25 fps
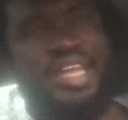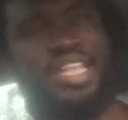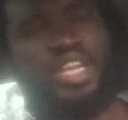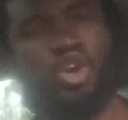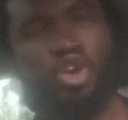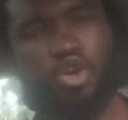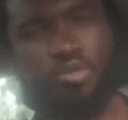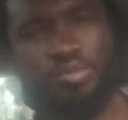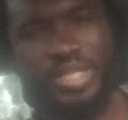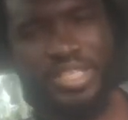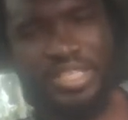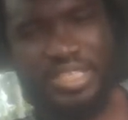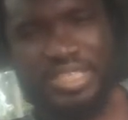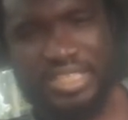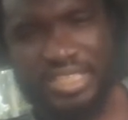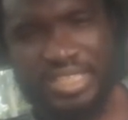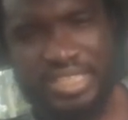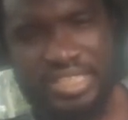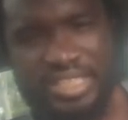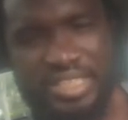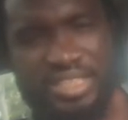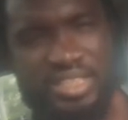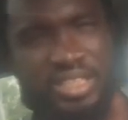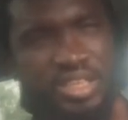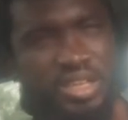in the
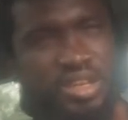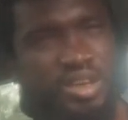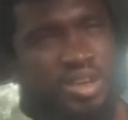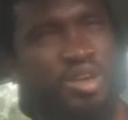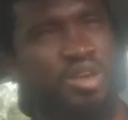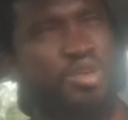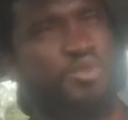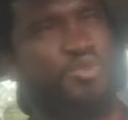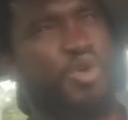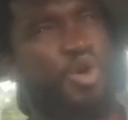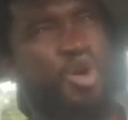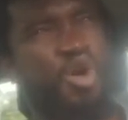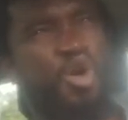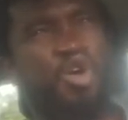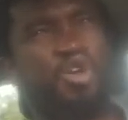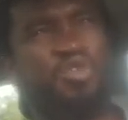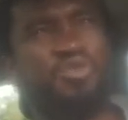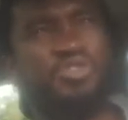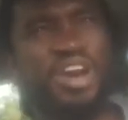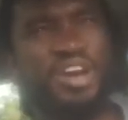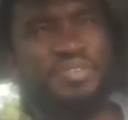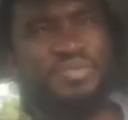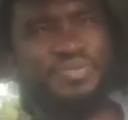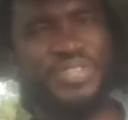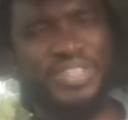community for
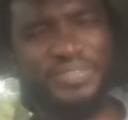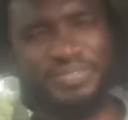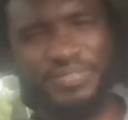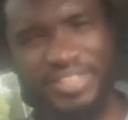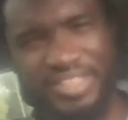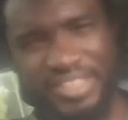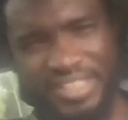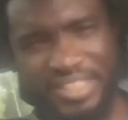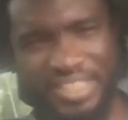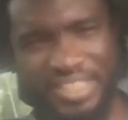over 50